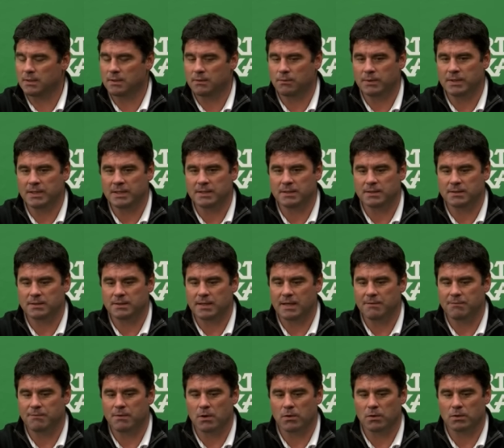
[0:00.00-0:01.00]
Uh, we need to
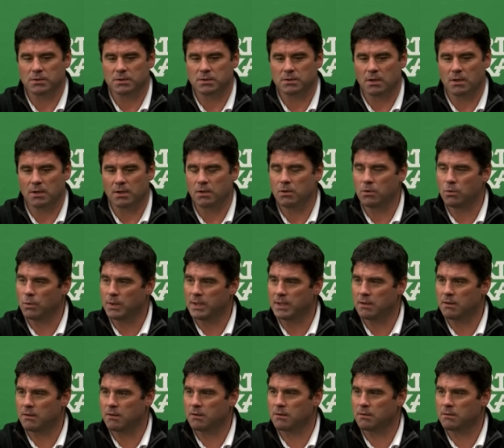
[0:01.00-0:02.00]
stay focused on who we
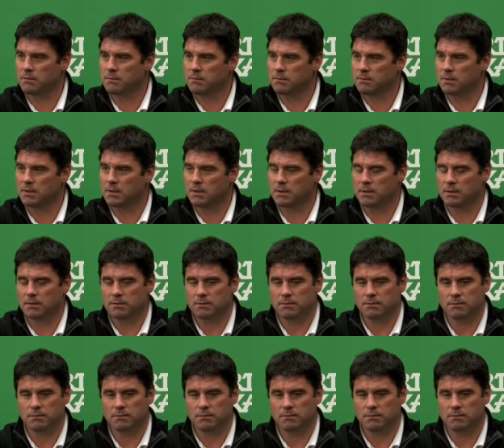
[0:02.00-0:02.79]
are, uh,